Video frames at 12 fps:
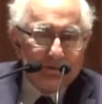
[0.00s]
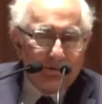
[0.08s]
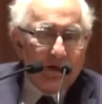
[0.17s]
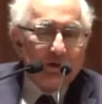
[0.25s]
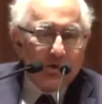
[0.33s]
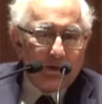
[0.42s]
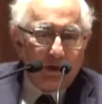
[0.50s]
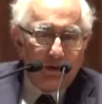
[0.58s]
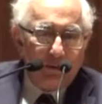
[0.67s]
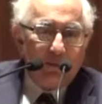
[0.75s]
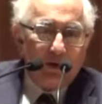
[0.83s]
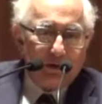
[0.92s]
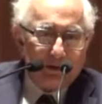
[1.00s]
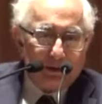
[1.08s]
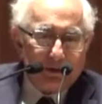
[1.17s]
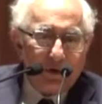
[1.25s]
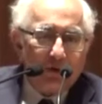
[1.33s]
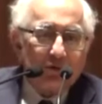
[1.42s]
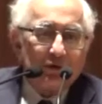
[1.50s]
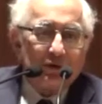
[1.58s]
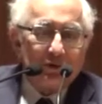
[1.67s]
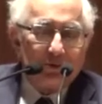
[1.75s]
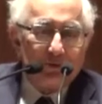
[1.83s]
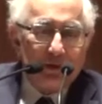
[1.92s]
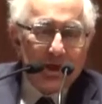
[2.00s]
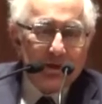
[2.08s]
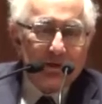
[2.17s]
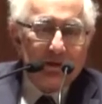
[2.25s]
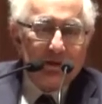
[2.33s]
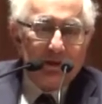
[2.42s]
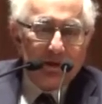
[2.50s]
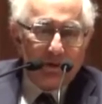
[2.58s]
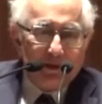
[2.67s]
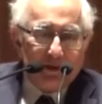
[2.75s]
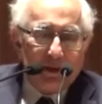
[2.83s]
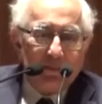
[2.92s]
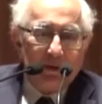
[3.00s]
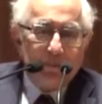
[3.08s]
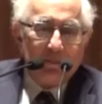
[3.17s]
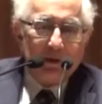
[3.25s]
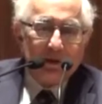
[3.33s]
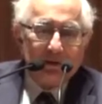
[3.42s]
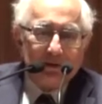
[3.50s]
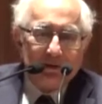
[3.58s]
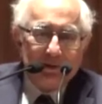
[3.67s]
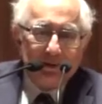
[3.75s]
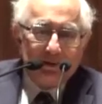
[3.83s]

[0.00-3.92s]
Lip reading: went through the whole process, talked to the students, question papers,